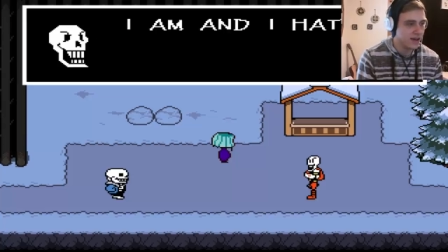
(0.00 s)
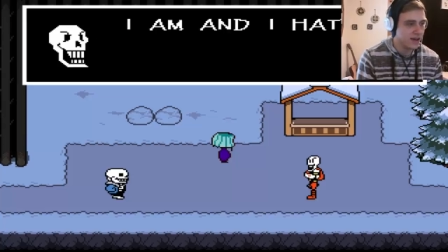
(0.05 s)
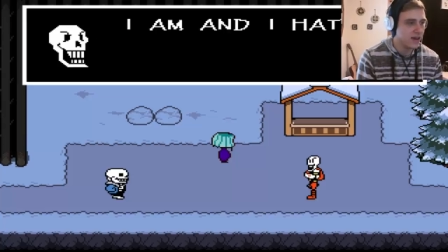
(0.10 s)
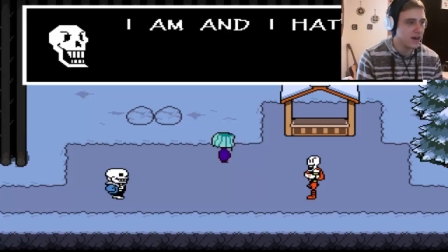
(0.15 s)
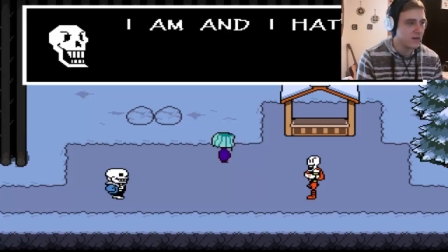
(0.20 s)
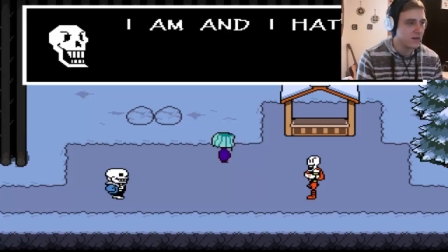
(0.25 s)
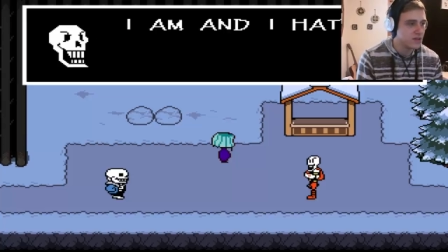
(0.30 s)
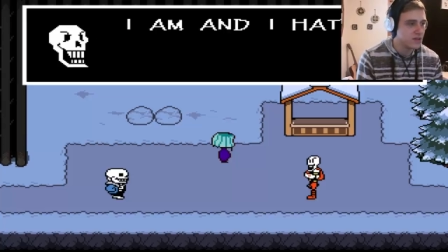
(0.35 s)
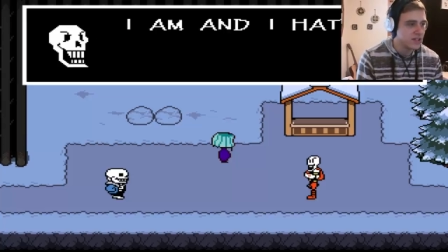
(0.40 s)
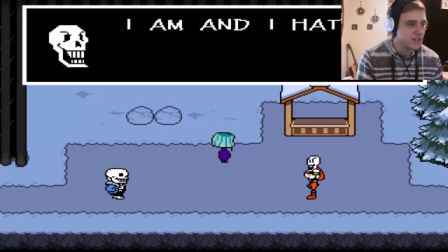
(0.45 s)
I
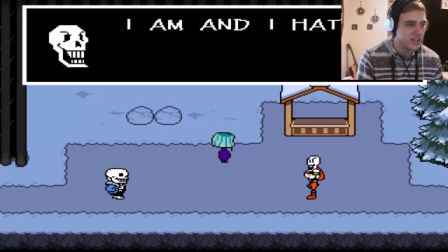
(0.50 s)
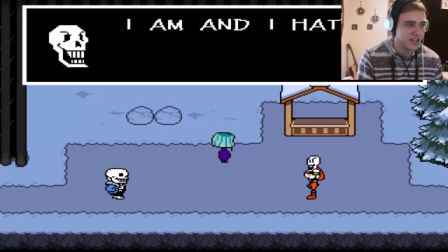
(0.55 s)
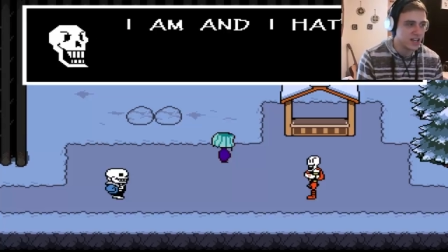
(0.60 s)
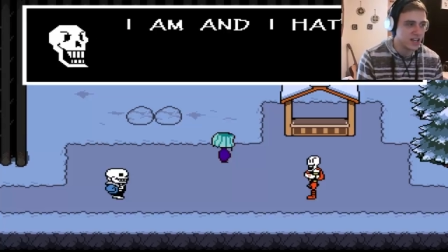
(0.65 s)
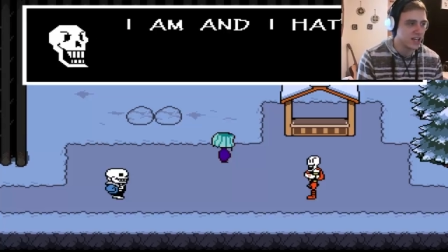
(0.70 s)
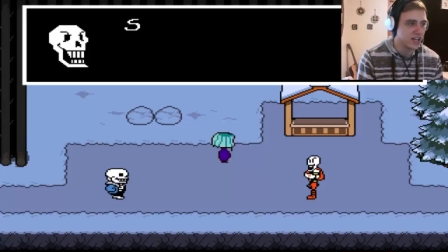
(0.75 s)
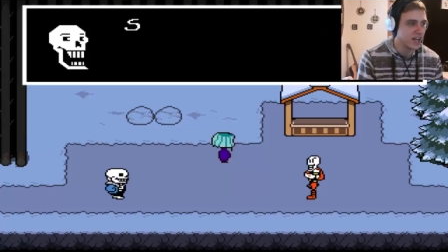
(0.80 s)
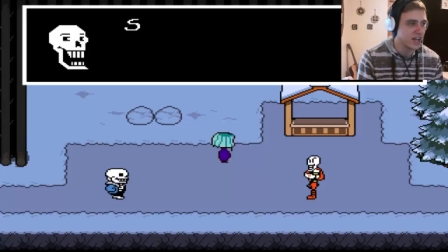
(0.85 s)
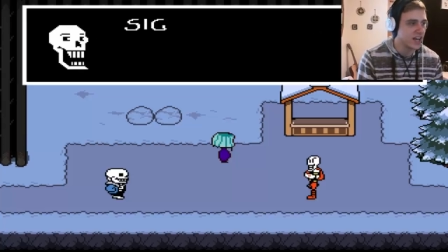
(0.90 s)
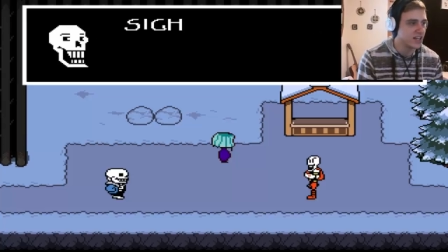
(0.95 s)
am,
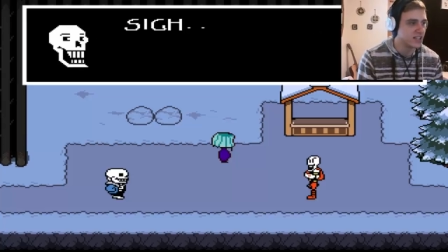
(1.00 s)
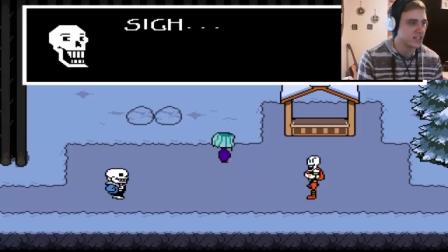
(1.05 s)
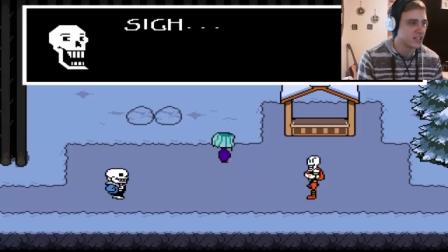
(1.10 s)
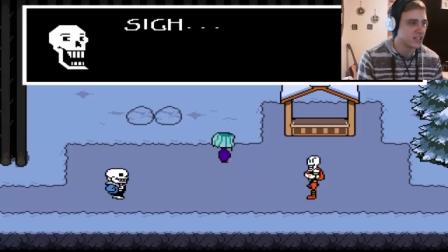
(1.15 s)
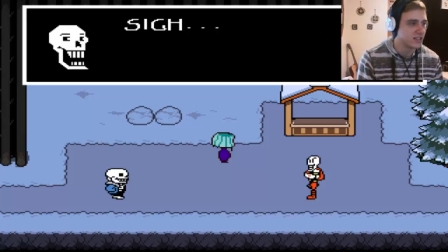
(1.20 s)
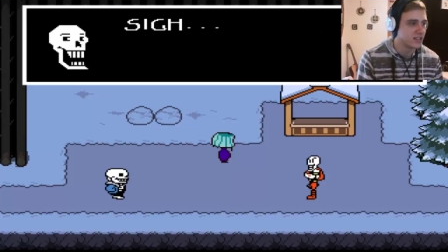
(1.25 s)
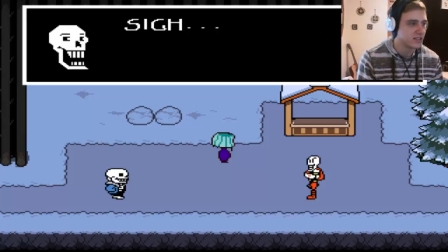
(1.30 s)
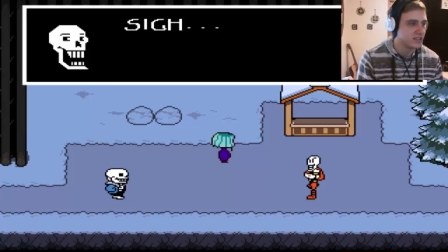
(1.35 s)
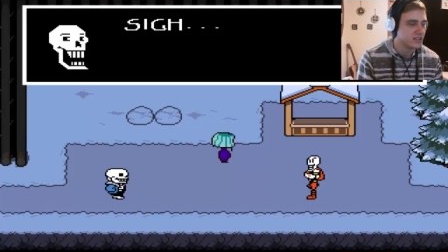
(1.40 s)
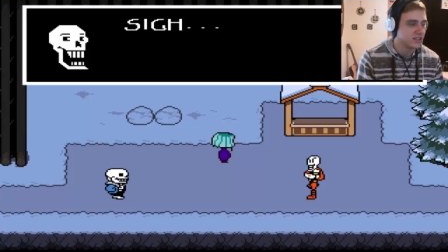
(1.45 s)
and I hate it.